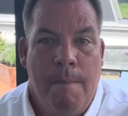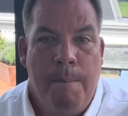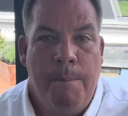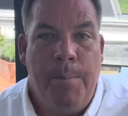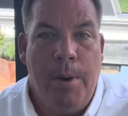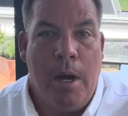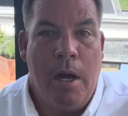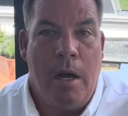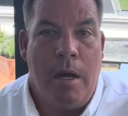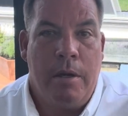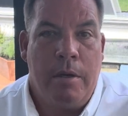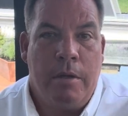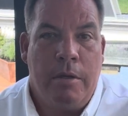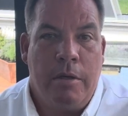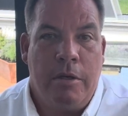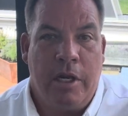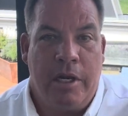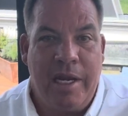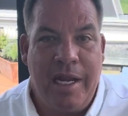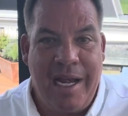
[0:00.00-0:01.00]
But
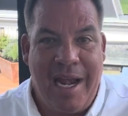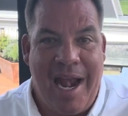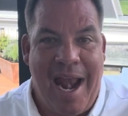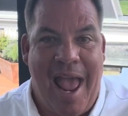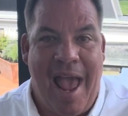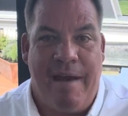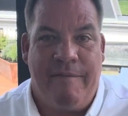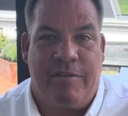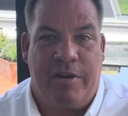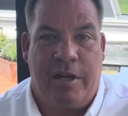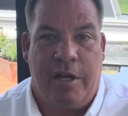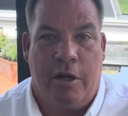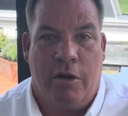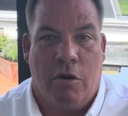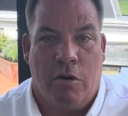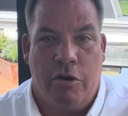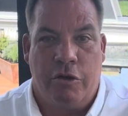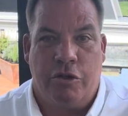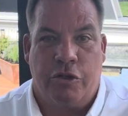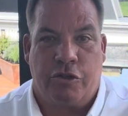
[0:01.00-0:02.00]
you need an advocate
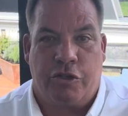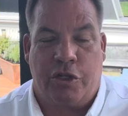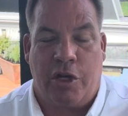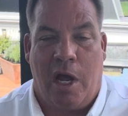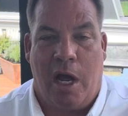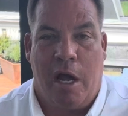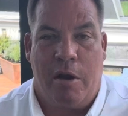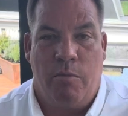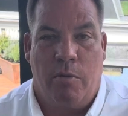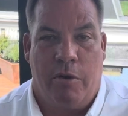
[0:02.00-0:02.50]
on your side,